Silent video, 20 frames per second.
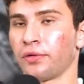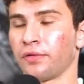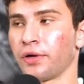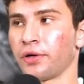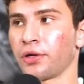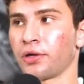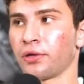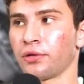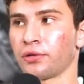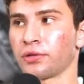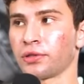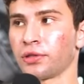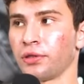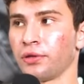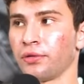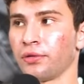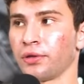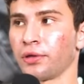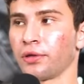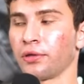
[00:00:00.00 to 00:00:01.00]
They're very close to
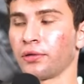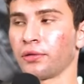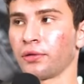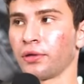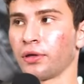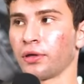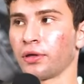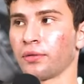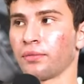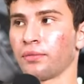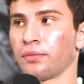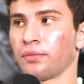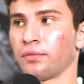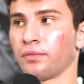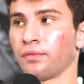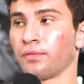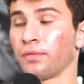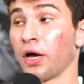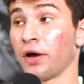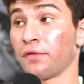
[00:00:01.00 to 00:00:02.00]
doing it. Yeah.
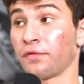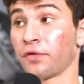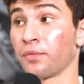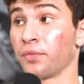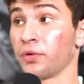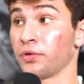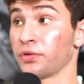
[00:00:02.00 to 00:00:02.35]
Not for